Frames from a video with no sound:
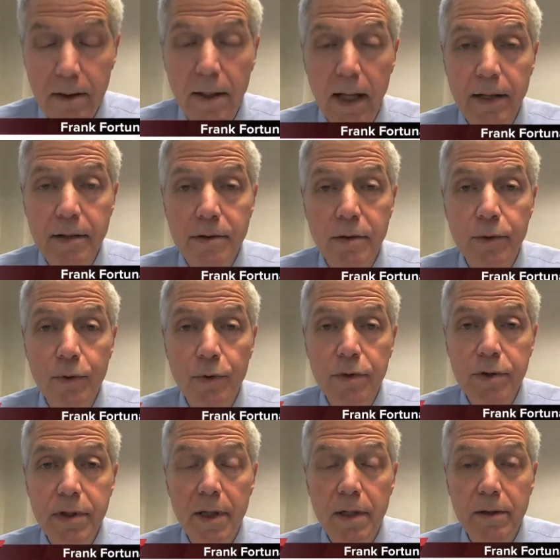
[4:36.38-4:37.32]
As the
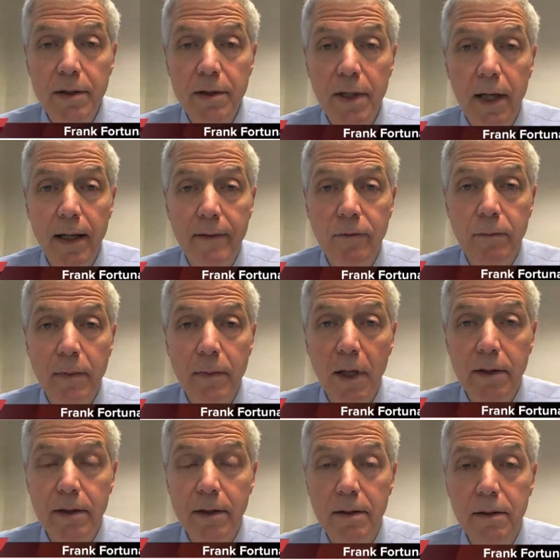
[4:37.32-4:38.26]
news here today from
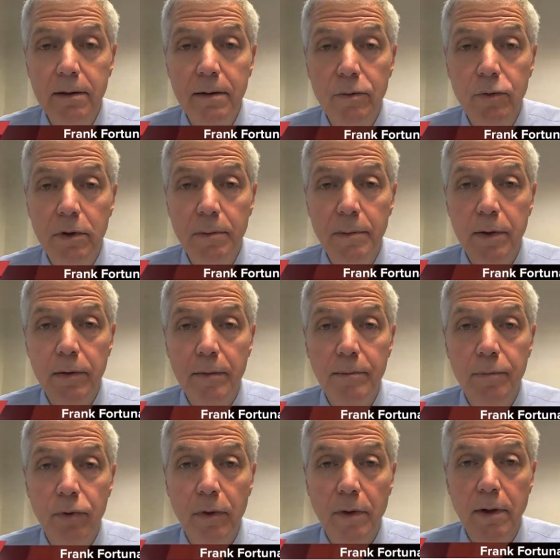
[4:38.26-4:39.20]
London, we'll be
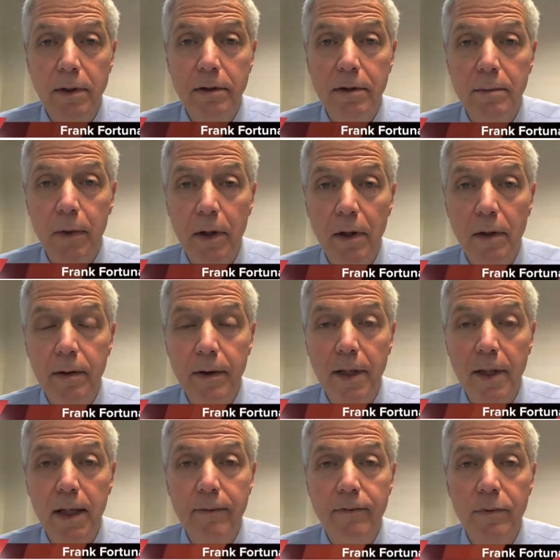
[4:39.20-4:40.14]
reporting tomorrow
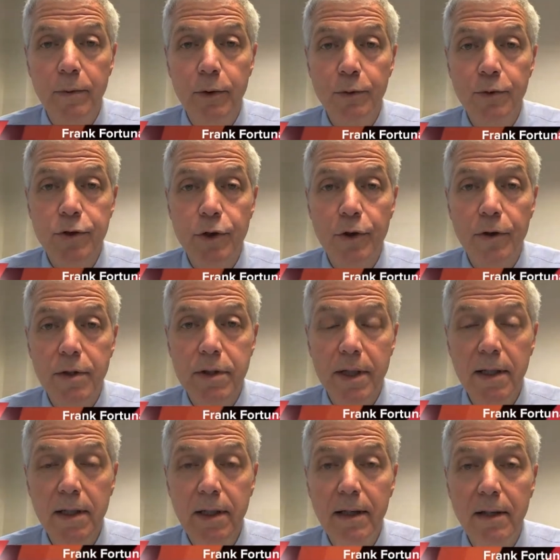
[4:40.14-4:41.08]
again from New
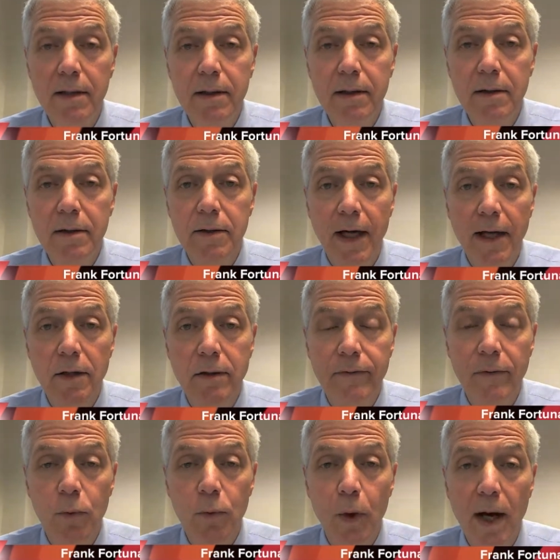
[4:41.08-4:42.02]
Jersey. Thank you
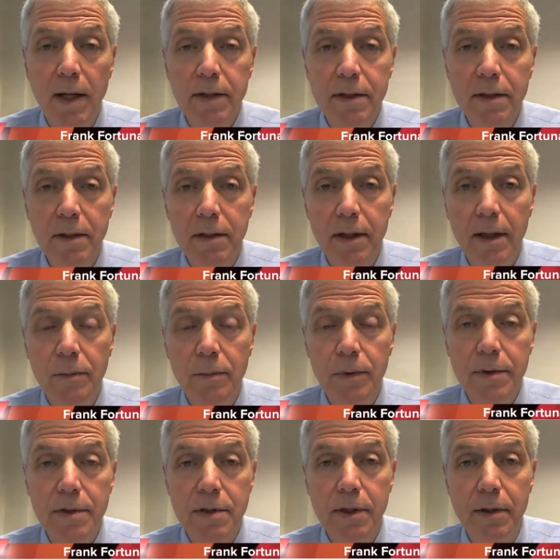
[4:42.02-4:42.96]
for watching, and
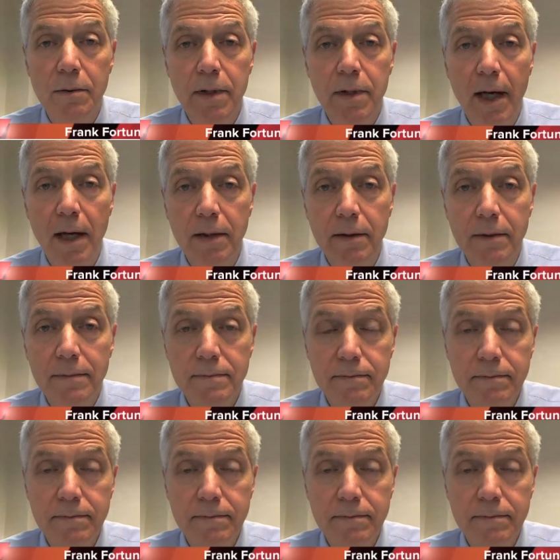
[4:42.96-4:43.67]
we'll see you then.